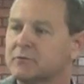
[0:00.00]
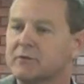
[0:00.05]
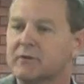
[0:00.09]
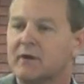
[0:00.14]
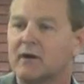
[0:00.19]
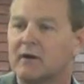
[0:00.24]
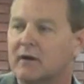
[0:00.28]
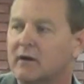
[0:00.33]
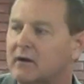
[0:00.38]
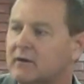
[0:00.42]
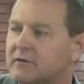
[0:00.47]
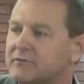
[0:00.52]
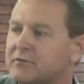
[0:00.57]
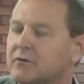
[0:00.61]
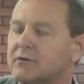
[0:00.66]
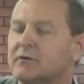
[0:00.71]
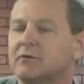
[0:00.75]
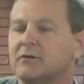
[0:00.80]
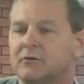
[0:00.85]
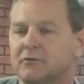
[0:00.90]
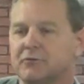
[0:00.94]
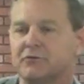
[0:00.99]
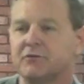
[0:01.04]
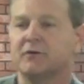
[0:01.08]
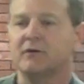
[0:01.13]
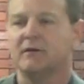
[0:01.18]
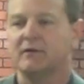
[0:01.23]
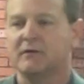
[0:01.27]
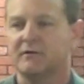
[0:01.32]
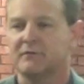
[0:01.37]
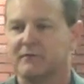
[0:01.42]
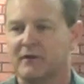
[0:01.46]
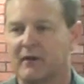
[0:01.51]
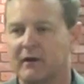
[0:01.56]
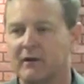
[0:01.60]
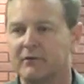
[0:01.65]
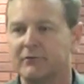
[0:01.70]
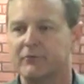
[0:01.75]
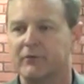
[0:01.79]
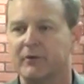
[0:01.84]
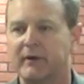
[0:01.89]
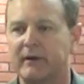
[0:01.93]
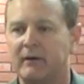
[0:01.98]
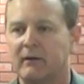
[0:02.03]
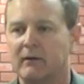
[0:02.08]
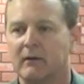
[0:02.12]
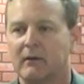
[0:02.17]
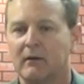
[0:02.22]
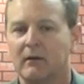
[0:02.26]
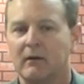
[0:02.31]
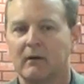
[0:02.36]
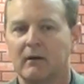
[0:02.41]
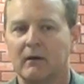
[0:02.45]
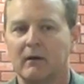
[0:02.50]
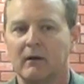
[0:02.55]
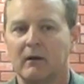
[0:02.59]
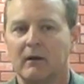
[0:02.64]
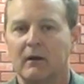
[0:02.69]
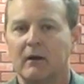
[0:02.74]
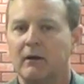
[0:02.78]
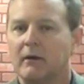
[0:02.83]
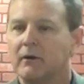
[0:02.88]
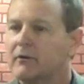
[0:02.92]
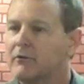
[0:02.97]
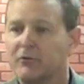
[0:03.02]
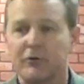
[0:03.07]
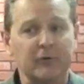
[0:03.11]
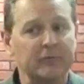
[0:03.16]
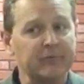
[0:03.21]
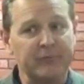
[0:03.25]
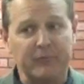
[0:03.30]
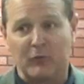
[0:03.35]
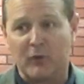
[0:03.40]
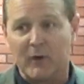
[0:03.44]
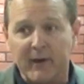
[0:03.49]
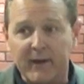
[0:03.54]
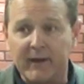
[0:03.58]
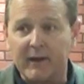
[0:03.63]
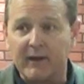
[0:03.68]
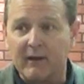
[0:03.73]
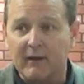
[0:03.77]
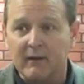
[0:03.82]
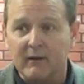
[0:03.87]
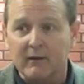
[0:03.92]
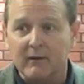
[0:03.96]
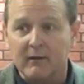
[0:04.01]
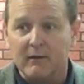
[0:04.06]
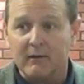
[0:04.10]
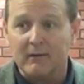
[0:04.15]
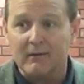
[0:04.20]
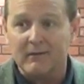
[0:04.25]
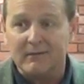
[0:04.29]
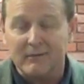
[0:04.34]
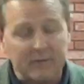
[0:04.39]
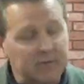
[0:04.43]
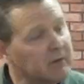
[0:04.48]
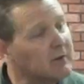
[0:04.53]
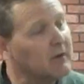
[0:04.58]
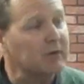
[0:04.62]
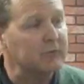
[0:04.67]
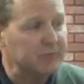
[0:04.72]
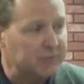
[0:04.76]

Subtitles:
with our Constitution in this country, you're free to go